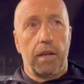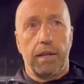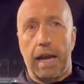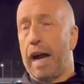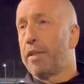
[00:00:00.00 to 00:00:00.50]

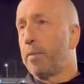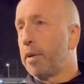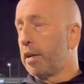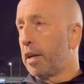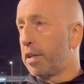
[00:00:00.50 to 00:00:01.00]
get at them.
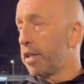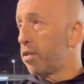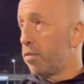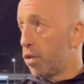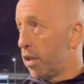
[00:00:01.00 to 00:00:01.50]
And like I said
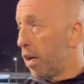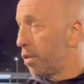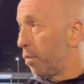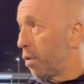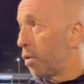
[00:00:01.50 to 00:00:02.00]
to him just now,
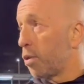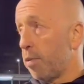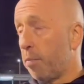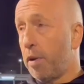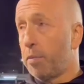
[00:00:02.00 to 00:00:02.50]
so once you
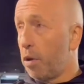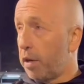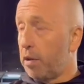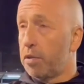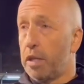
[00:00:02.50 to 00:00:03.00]
smell blood, we've got
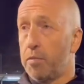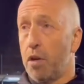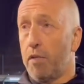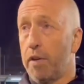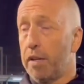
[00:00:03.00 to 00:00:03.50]
to kill teams
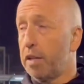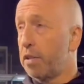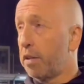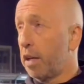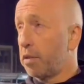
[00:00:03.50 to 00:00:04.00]
off, and that's,
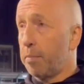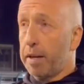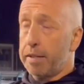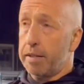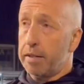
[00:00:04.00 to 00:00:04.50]
I think, that's the
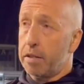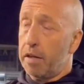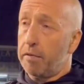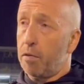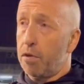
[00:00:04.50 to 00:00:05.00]
biggest thing
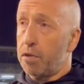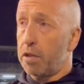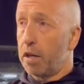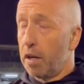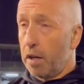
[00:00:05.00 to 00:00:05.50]
tonight for us.
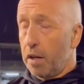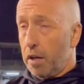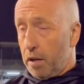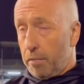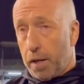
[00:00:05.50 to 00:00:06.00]

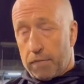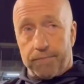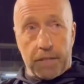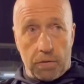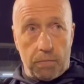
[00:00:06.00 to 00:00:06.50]
But
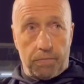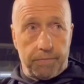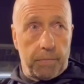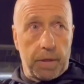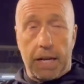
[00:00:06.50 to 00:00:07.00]
listen,
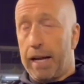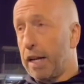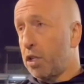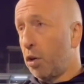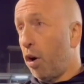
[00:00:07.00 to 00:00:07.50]
we can't
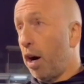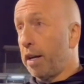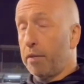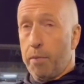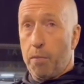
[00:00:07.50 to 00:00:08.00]
get too
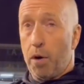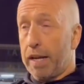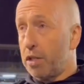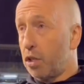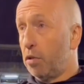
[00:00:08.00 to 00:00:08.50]
high. We won't
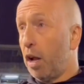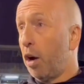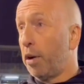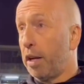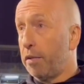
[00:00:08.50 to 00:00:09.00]
get too
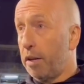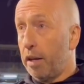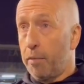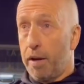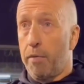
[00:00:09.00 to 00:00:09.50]
low. And you know,
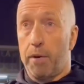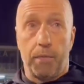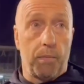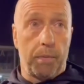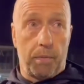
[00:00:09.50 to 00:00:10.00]
like we are when
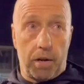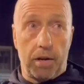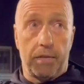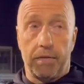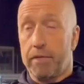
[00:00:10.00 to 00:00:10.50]
we won
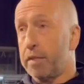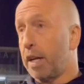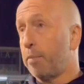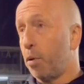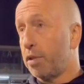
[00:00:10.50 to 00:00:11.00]
our
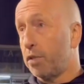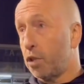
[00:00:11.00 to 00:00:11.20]
10 points from